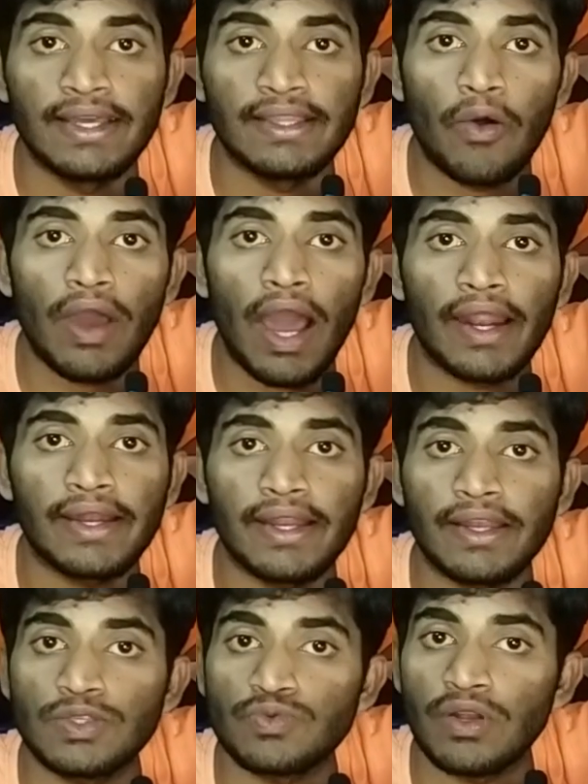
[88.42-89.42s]
Cloud
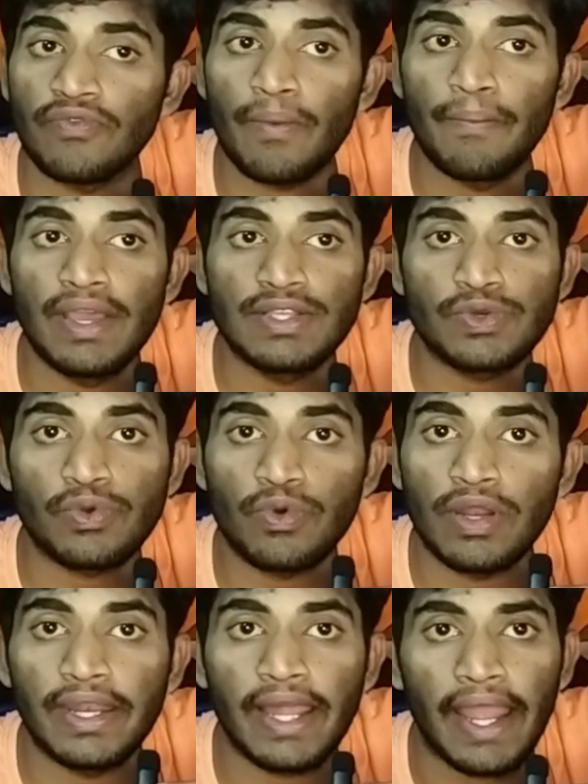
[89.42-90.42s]
architect is one of the major
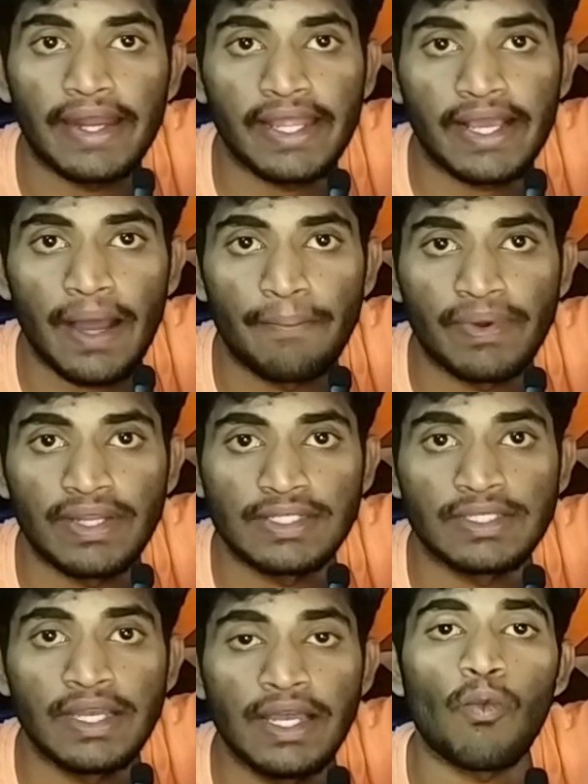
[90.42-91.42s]
role in IT
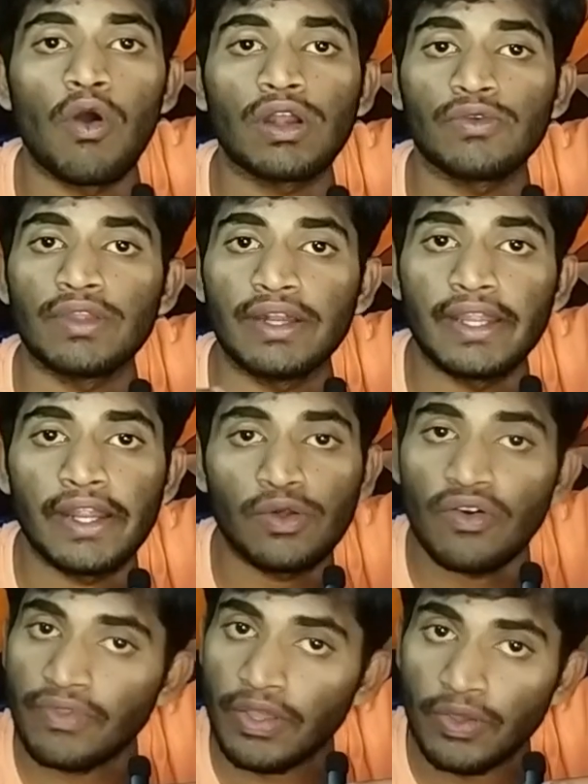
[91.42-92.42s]
companies. What are the
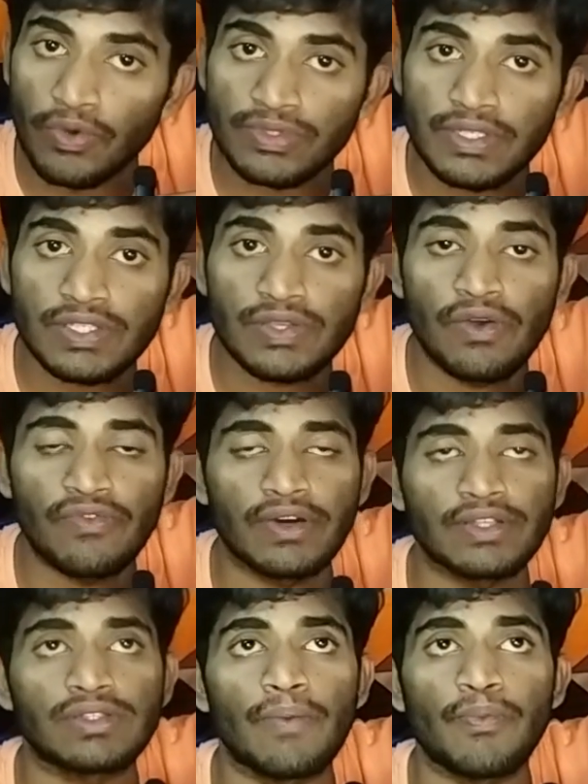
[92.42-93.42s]
data of the users?
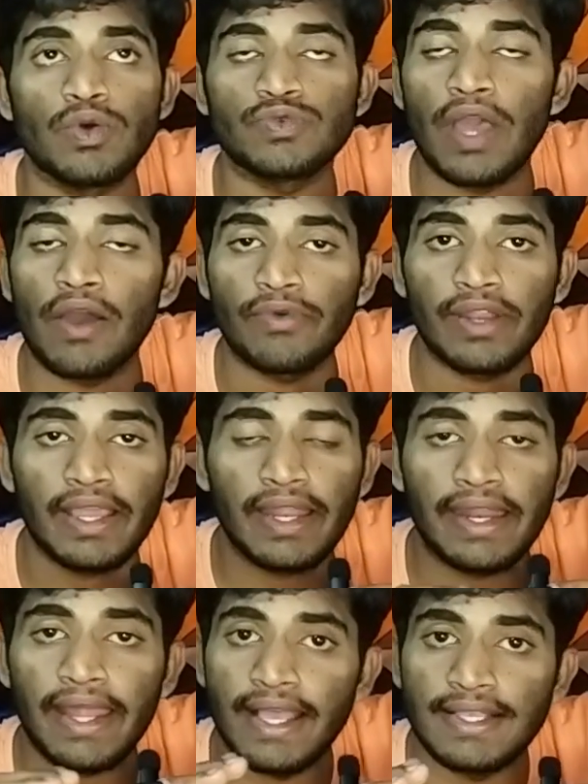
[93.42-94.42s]
For suppose we have
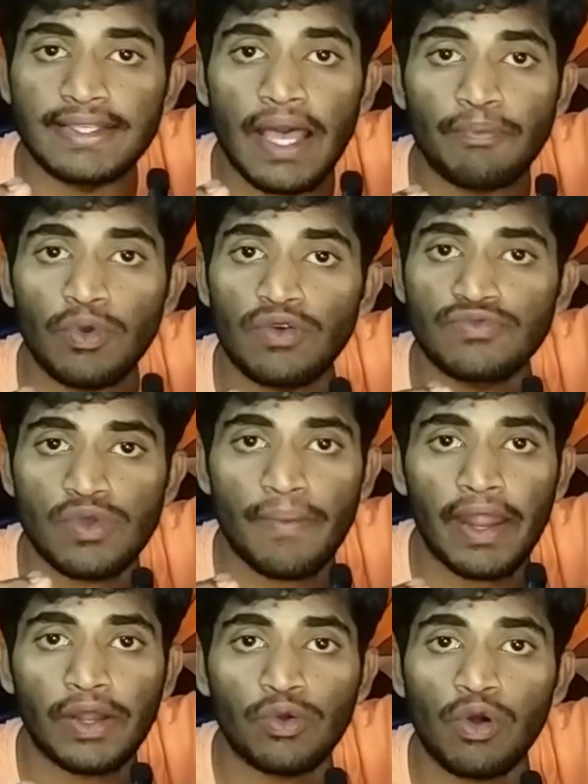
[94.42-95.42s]
taken an example of
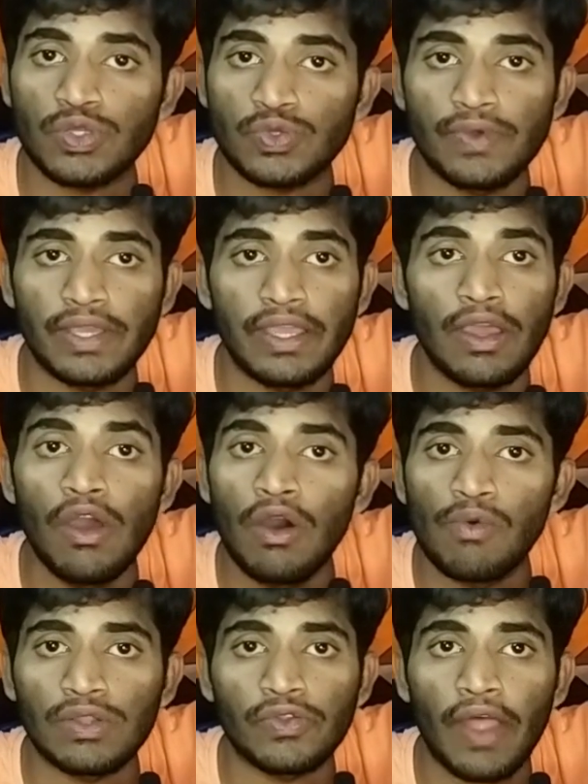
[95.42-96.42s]
Zomato or Swiggy.
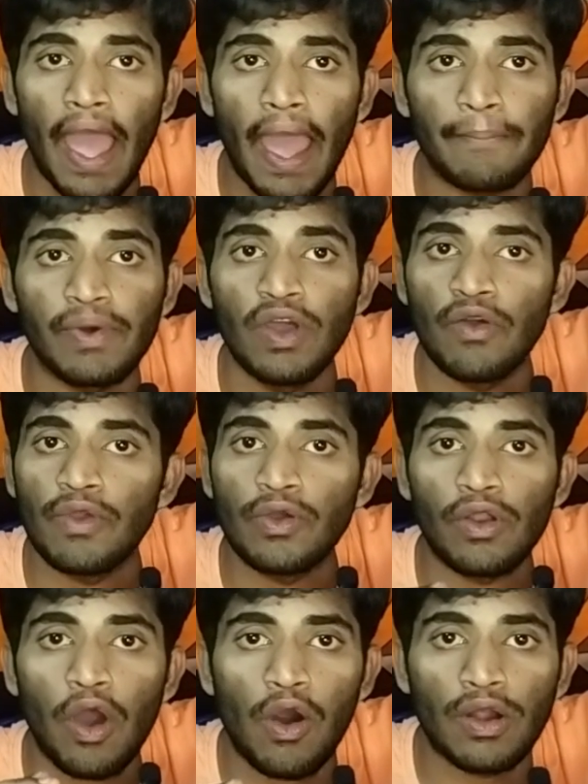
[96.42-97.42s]
What is the app? We're
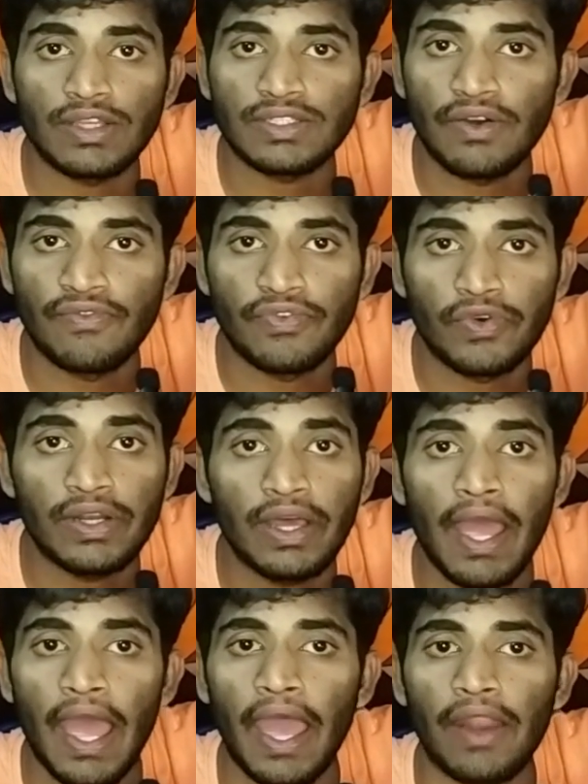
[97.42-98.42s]
going to order some food,
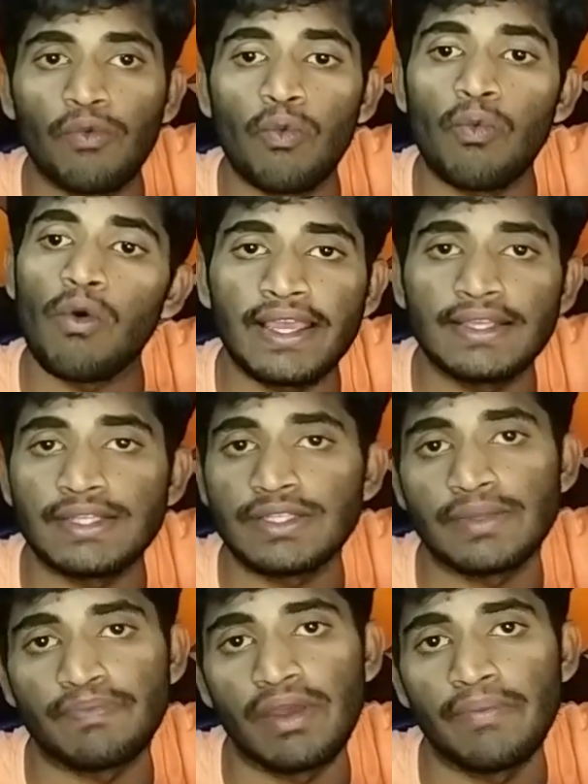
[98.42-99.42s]
and in the
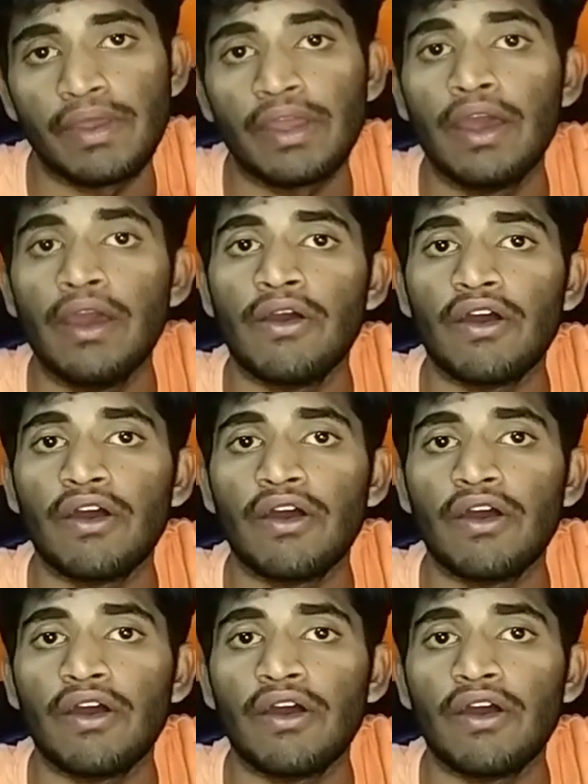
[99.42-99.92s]
cases it may be.